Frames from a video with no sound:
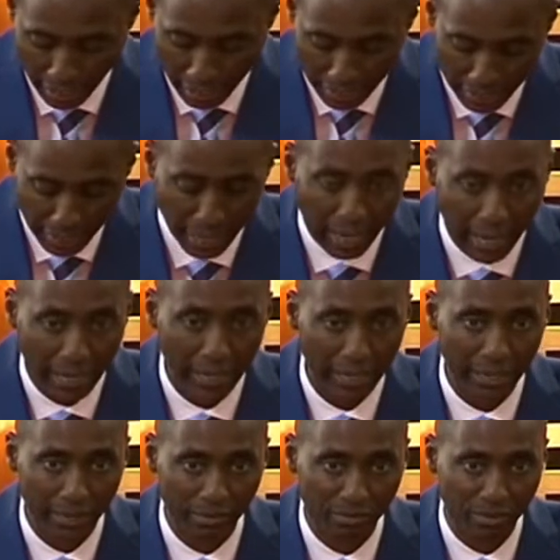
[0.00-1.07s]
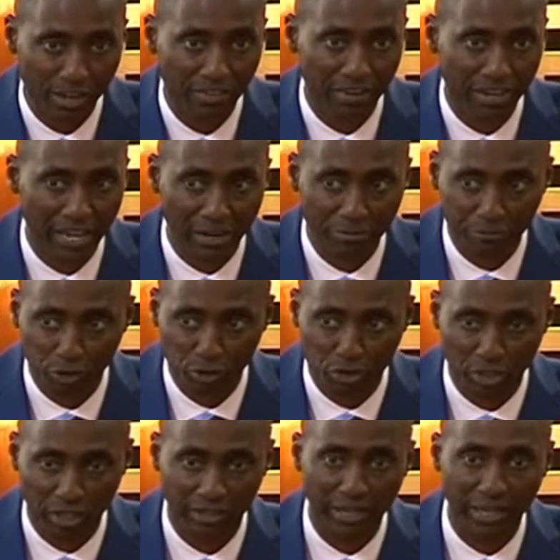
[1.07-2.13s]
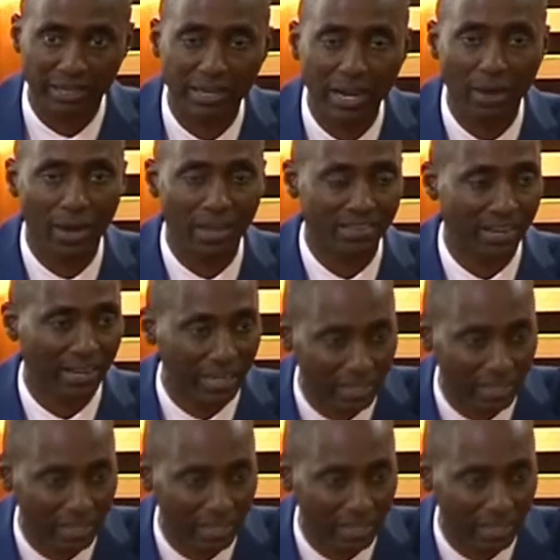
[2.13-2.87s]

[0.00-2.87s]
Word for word: and uh, it is very, very unfortunate that now as a